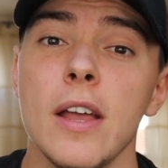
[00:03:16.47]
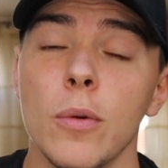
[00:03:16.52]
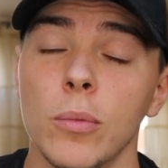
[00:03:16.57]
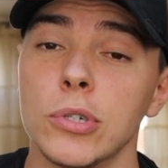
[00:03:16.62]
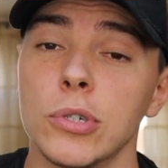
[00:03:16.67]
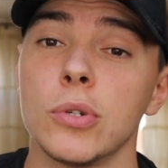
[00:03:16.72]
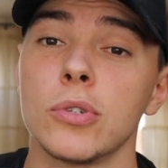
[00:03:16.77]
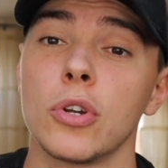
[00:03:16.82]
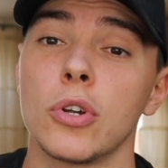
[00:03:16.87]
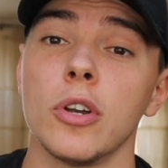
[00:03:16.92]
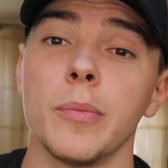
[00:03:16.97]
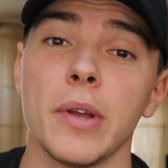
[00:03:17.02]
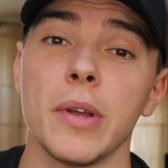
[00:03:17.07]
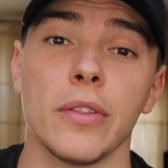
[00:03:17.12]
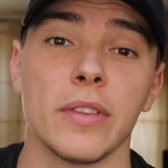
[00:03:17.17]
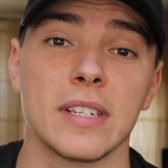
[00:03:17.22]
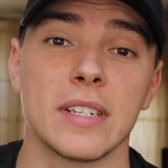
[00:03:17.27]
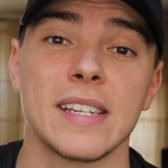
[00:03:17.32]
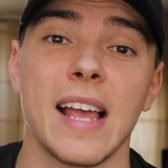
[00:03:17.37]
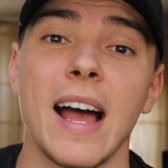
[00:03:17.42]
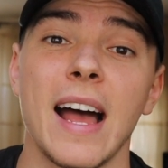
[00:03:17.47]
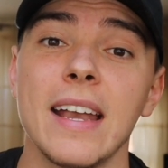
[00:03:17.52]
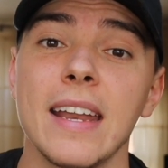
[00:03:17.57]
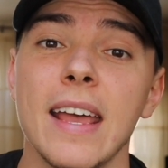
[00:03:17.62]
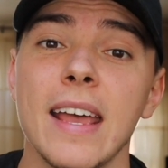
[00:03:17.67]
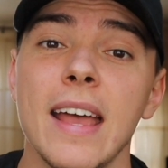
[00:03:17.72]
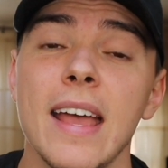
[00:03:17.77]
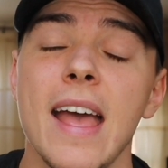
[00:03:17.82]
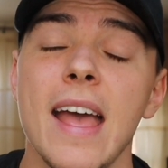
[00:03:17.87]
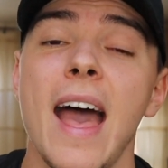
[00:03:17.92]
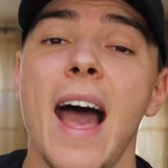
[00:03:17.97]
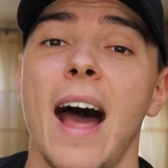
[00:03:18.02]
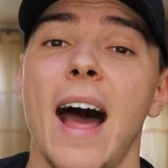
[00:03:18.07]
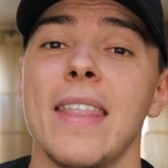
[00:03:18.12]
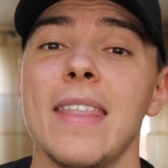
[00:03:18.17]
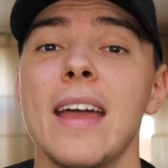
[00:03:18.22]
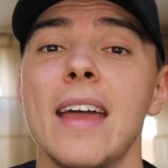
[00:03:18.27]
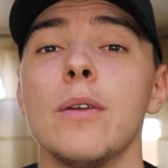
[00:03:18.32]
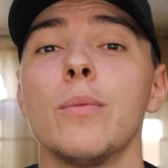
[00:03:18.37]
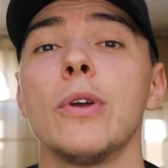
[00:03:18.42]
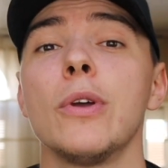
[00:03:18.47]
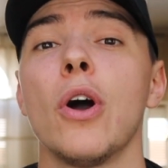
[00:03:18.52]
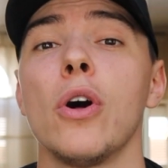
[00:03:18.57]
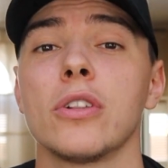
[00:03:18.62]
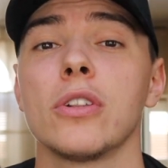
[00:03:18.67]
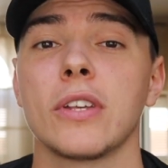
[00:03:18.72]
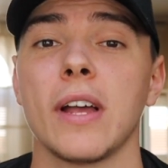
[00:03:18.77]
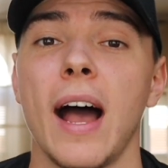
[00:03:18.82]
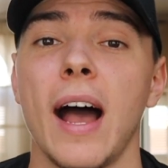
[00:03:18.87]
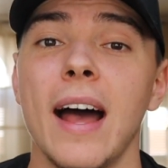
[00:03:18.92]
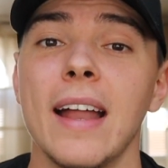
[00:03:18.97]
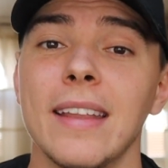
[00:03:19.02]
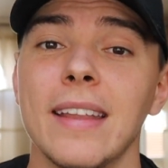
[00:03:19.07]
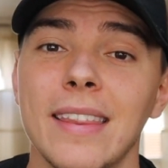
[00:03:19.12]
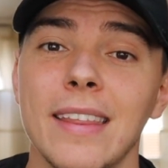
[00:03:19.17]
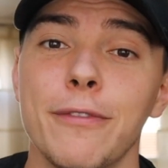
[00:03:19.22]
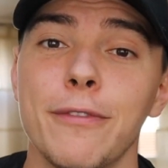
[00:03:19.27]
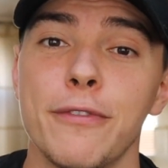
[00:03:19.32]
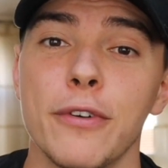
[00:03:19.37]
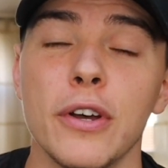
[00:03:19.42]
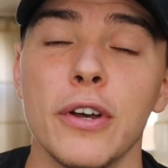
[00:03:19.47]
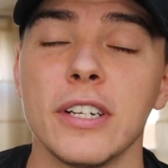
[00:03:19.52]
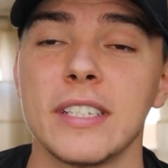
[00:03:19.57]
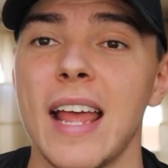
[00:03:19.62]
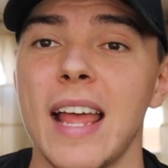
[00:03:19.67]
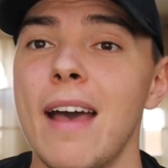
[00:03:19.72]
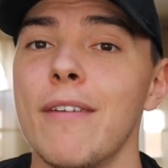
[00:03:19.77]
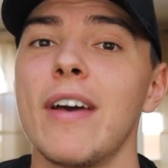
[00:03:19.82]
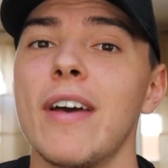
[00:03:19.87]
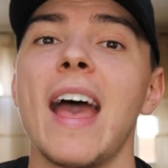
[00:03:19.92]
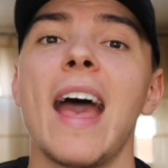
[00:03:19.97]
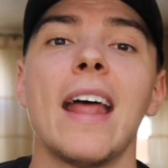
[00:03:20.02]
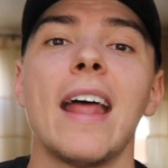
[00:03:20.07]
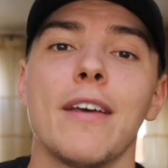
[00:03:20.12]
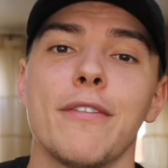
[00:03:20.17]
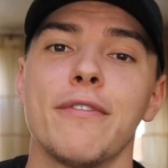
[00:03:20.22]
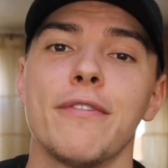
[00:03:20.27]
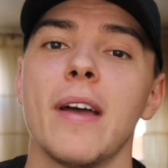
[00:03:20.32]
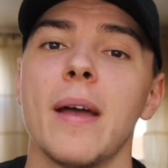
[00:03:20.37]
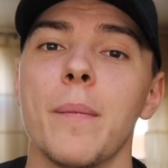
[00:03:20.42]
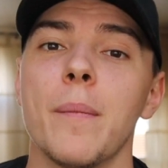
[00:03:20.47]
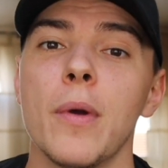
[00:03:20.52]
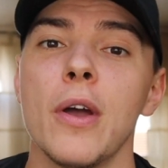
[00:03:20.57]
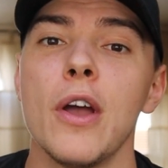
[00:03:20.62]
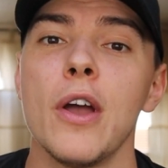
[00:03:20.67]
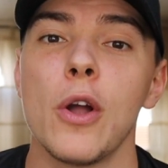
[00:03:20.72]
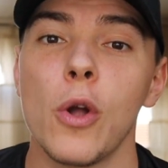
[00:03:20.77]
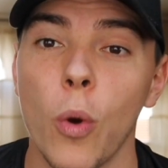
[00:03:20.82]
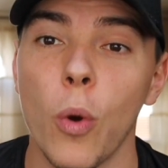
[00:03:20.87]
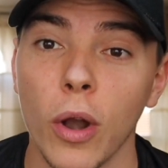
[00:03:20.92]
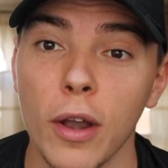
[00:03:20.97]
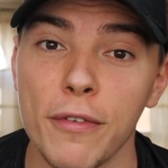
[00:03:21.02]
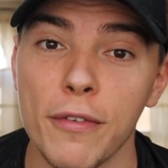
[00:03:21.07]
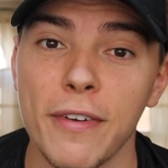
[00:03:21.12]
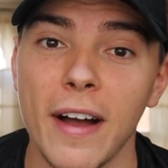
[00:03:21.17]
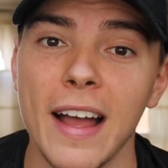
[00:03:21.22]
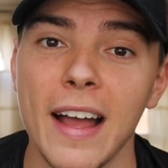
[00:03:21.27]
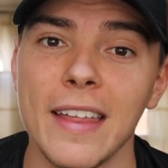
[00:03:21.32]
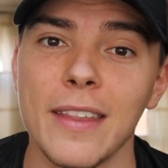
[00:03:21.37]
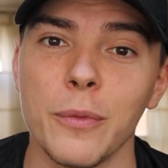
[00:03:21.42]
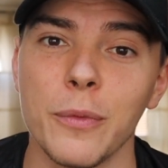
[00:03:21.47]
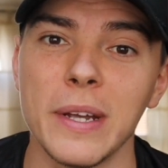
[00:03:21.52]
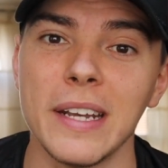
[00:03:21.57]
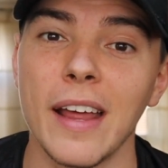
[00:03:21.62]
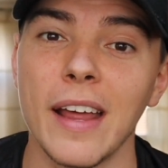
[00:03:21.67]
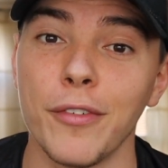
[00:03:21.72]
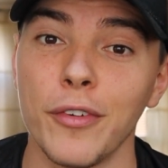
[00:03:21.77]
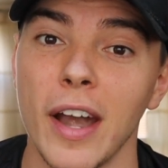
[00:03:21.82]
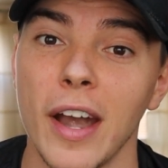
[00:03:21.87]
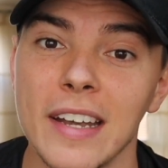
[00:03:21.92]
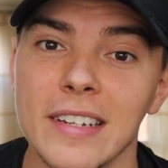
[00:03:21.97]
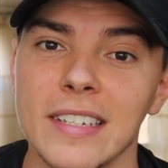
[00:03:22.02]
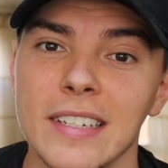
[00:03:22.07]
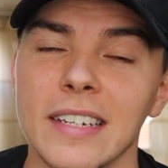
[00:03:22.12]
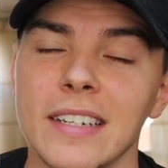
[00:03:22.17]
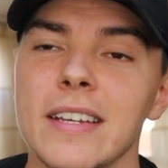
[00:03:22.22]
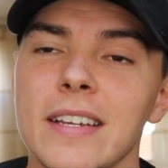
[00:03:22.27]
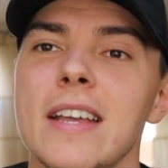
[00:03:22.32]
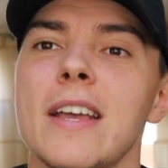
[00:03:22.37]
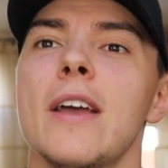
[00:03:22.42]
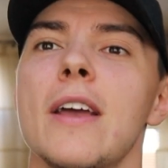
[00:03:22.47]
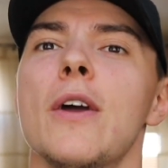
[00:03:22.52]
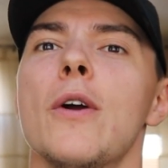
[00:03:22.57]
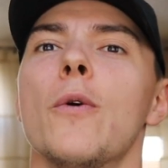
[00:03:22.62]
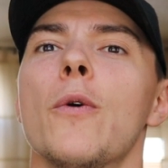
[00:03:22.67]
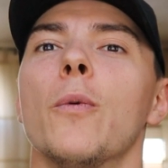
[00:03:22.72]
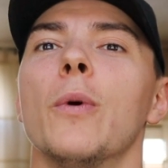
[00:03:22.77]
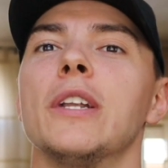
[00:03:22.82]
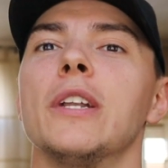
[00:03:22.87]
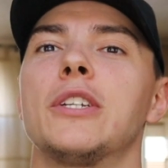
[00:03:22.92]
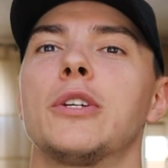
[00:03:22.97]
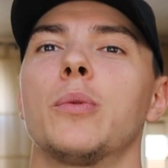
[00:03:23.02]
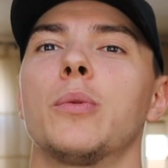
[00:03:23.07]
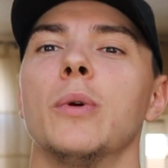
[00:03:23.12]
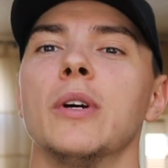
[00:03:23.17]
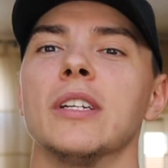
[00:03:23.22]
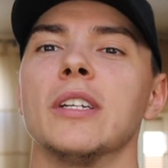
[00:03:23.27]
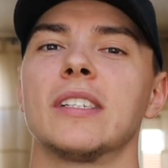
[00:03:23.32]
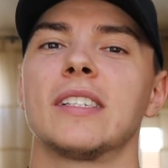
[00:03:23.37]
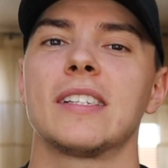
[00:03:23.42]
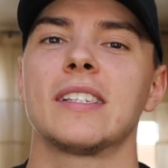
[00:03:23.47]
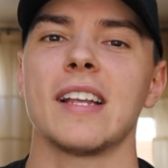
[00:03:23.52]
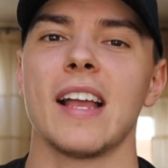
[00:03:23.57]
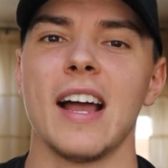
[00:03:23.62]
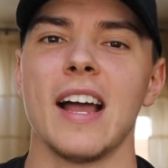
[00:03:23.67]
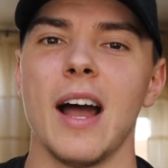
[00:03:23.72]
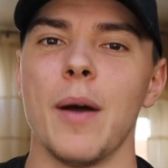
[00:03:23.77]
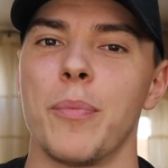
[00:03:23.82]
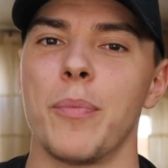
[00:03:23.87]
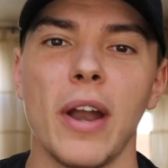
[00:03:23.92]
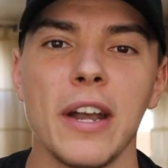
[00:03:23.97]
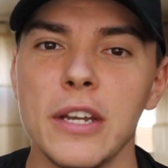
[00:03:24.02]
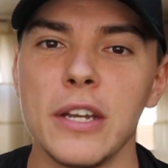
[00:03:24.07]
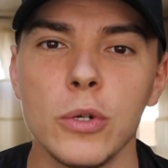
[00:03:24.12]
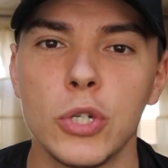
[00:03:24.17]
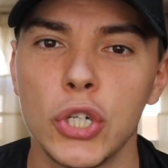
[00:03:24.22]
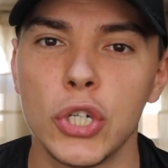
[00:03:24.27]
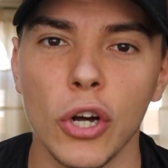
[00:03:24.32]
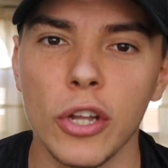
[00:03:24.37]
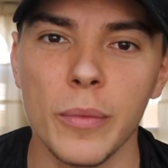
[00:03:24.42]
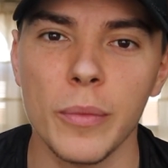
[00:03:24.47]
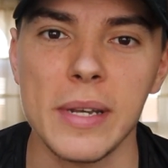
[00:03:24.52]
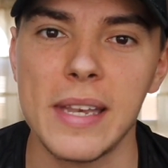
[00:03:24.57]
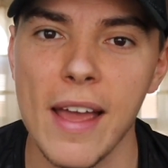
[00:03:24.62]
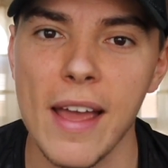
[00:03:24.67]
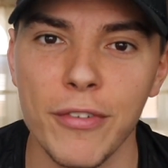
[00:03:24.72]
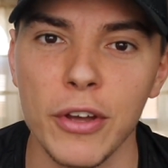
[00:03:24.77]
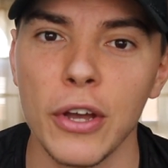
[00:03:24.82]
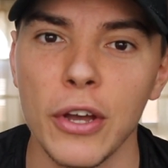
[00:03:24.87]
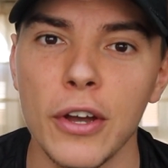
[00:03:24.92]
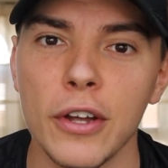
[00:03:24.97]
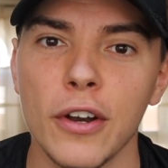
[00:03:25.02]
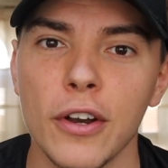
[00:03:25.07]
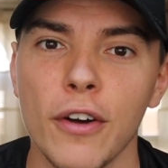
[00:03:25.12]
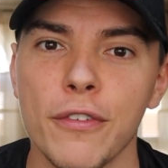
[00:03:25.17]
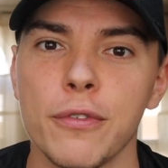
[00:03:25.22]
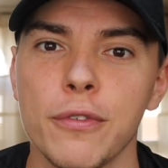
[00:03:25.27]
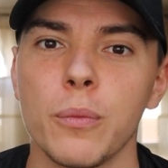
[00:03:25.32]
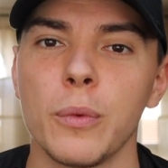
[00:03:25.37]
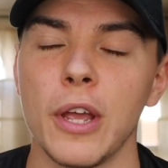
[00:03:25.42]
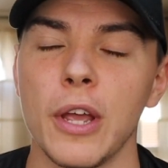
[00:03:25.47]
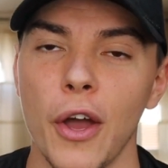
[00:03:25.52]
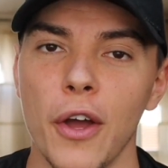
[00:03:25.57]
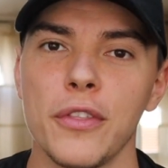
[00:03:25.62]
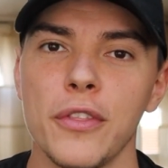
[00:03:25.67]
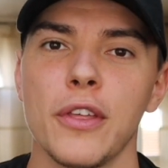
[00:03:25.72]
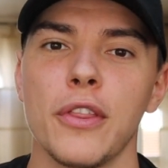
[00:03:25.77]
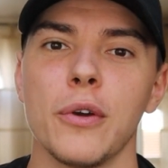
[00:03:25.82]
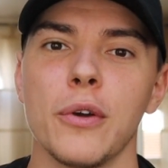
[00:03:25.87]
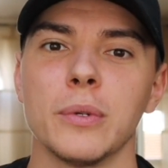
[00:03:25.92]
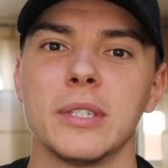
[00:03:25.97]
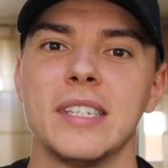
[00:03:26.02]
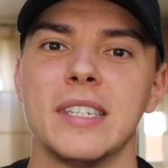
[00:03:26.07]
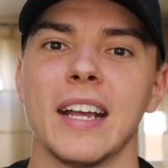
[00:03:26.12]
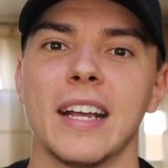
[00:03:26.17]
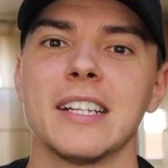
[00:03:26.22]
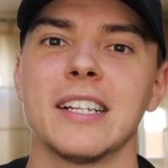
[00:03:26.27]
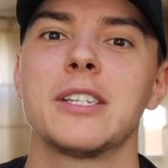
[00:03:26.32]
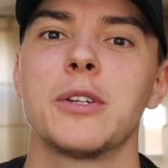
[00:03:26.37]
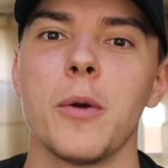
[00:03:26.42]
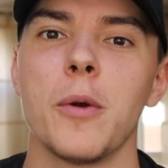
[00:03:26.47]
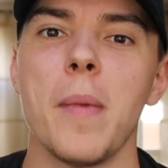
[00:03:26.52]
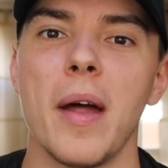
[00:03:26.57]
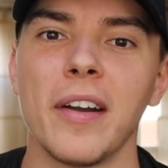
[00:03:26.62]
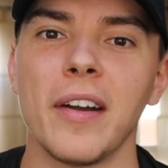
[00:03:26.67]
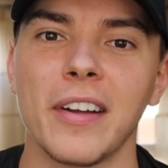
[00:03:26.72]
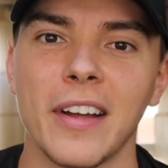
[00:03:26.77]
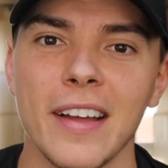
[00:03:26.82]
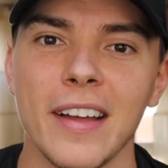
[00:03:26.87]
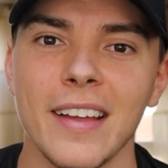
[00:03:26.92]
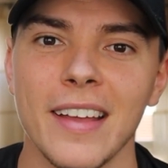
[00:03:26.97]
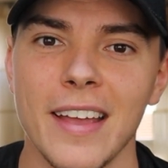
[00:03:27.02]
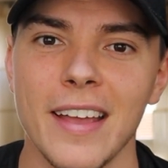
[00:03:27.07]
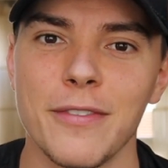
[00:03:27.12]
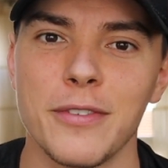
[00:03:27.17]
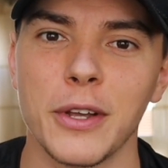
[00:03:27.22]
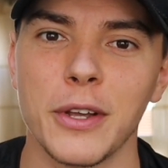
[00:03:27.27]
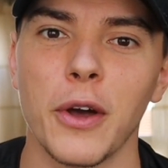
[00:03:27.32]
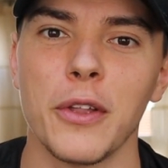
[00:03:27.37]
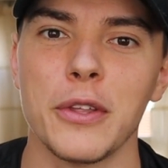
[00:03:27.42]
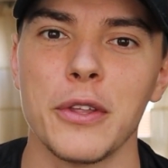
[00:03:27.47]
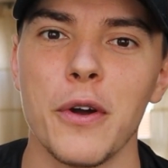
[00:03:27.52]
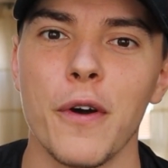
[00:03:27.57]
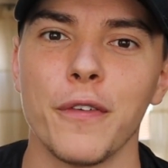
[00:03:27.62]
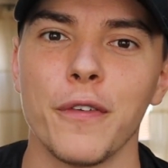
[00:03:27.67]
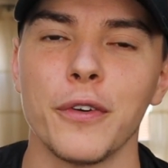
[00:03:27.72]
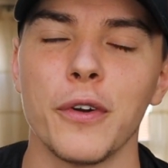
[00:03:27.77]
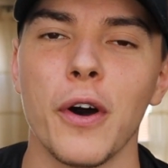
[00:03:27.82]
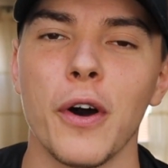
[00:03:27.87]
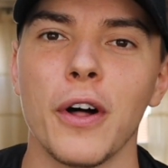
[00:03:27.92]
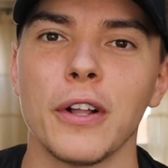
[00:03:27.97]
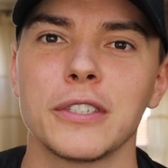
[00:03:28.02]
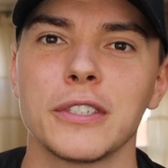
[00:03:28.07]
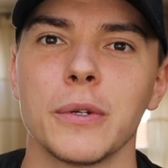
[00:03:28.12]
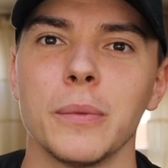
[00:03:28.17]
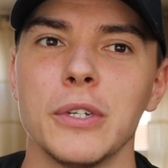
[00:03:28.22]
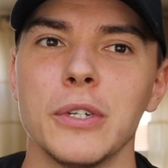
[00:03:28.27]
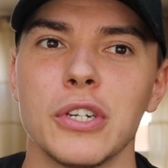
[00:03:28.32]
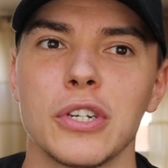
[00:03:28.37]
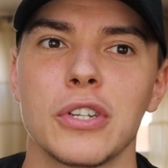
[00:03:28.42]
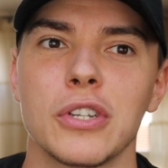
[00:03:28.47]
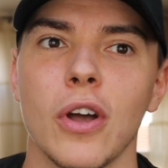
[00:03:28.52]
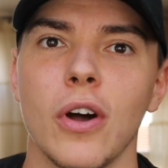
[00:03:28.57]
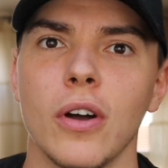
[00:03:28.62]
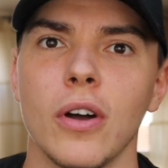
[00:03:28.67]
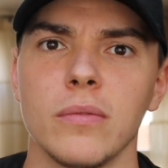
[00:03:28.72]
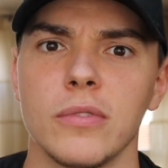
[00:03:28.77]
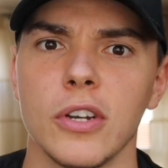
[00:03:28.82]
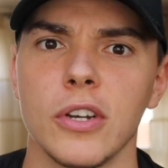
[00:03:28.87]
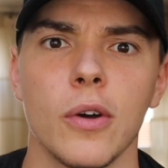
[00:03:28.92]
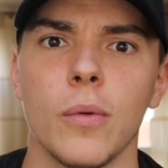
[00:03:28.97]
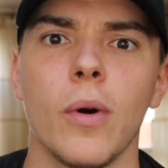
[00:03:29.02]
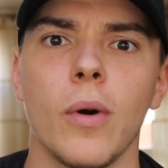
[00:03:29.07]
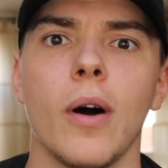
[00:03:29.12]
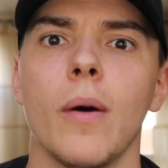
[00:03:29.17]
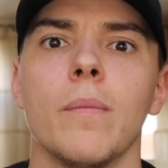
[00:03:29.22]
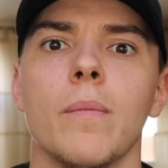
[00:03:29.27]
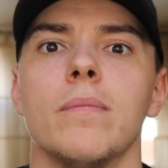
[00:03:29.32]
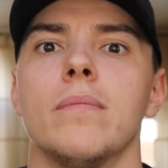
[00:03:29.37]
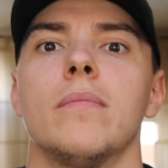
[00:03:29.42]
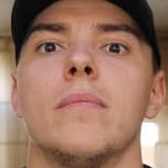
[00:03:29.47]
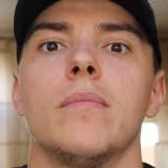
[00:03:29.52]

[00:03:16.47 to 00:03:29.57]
which was going to be on the Saturday, and then we also had the first ever NFM qualifier that we'd ever entered, which was a brand new show that we'd never heard of. We heard that there was tickets to America if you got the overall, so we just thought, do you know what?